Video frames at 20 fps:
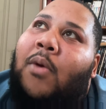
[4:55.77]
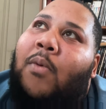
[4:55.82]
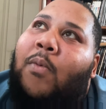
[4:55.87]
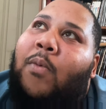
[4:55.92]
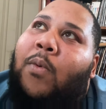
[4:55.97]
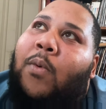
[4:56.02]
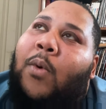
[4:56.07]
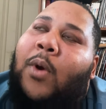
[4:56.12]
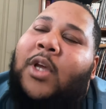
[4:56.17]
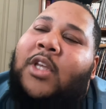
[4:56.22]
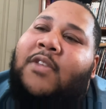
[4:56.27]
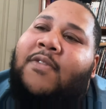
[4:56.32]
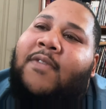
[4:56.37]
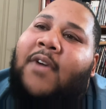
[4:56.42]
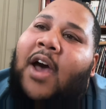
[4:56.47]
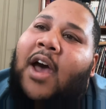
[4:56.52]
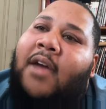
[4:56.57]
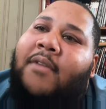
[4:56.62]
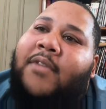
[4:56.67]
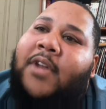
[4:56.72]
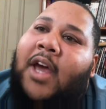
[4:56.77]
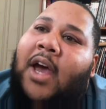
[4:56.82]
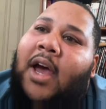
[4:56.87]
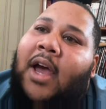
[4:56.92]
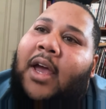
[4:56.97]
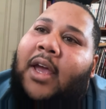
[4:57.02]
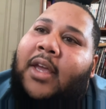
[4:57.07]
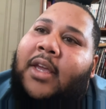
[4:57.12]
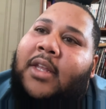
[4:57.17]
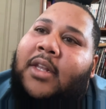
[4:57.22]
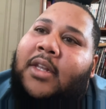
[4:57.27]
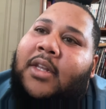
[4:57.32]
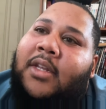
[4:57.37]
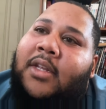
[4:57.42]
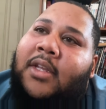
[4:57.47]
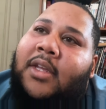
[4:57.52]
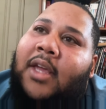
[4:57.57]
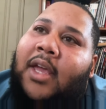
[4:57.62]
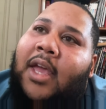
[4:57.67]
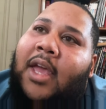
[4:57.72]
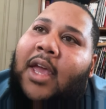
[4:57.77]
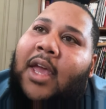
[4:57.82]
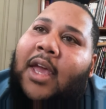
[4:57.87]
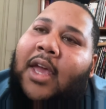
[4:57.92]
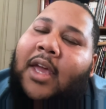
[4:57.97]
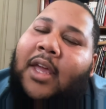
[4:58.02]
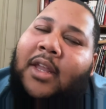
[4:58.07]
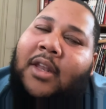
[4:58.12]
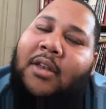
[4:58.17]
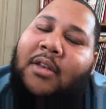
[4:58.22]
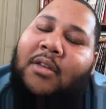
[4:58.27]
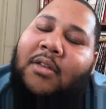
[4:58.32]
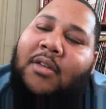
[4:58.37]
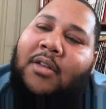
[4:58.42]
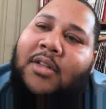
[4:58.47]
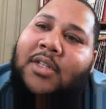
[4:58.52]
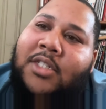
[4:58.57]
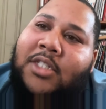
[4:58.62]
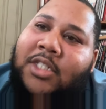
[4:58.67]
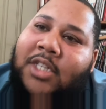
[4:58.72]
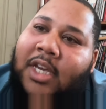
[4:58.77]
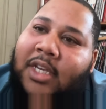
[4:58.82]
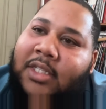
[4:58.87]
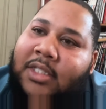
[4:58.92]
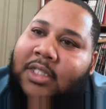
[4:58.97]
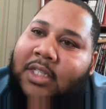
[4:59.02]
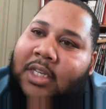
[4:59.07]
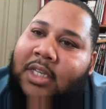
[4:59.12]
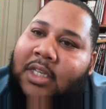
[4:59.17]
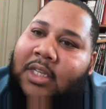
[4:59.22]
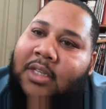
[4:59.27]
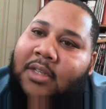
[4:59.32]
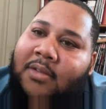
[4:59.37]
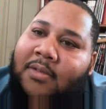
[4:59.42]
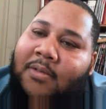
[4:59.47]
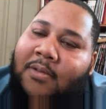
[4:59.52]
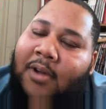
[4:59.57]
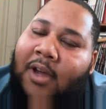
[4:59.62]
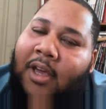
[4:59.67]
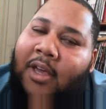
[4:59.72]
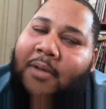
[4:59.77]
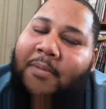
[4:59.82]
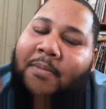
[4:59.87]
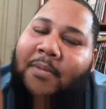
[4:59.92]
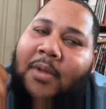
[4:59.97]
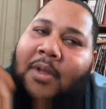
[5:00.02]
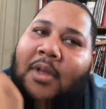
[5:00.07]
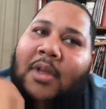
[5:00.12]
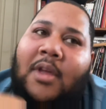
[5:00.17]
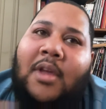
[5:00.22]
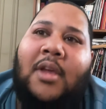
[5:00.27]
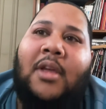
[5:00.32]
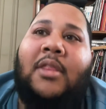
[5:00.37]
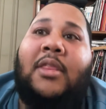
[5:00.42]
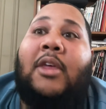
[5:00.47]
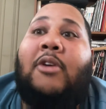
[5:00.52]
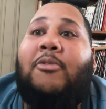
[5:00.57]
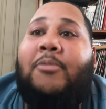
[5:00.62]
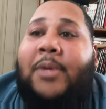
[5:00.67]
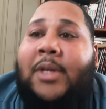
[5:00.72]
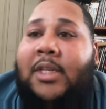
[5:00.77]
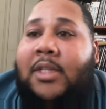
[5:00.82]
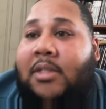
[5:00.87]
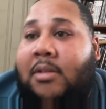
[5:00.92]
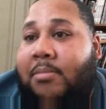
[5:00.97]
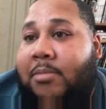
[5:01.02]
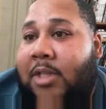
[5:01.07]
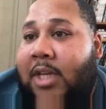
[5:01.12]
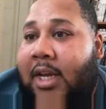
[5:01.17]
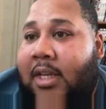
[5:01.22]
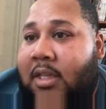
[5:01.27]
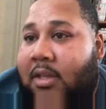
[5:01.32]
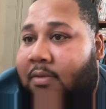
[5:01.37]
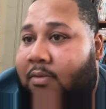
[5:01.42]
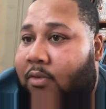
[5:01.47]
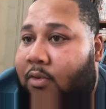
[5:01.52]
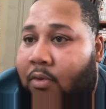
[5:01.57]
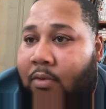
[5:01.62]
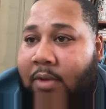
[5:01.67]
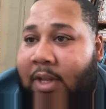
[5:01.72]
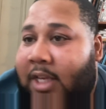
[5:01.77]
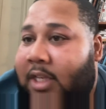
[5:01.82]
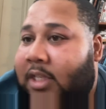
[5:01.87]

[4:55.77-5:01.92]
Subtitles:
Royce 5'9" and Jay-Z, right? That would be subjective truth.